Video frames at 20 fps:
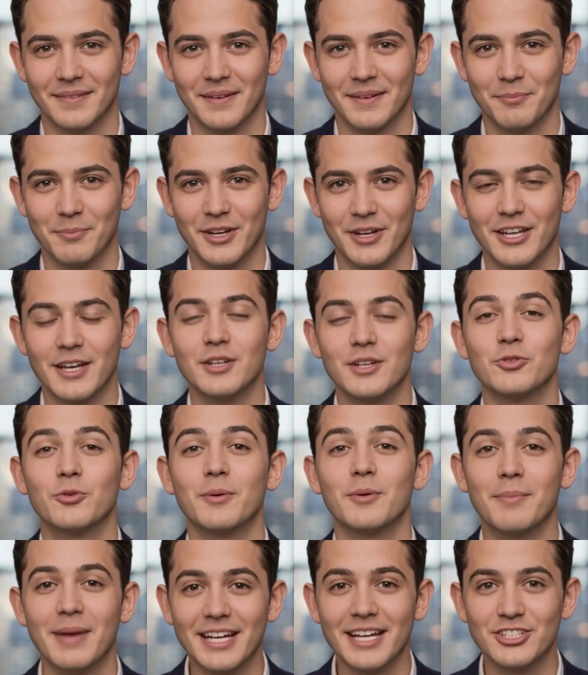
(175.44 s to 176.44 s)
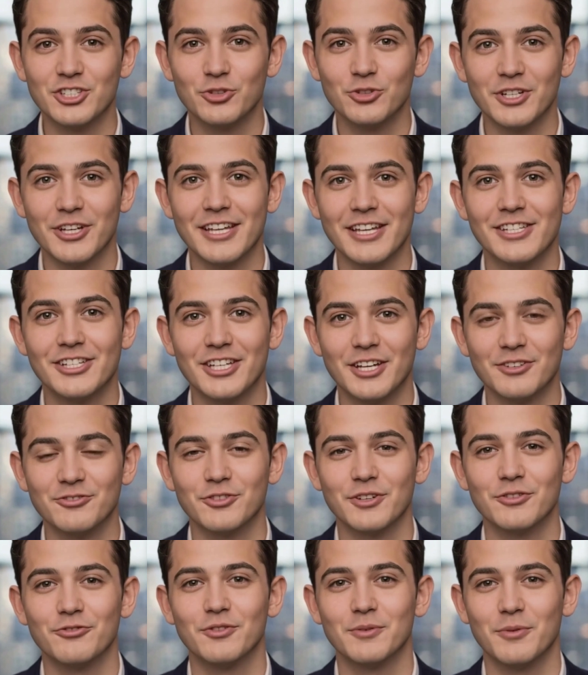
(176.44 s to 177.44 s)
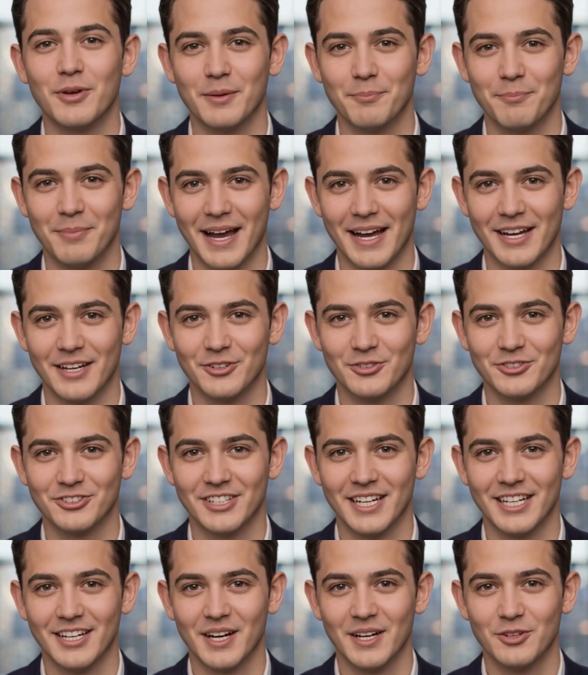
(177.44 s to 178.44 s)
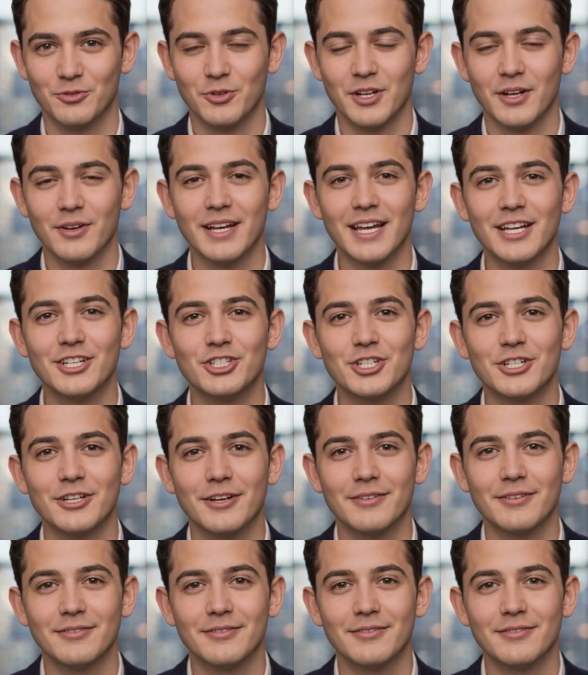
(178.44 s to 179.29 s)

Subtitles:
But here's what made Unity different from competitors like Unreal Engine.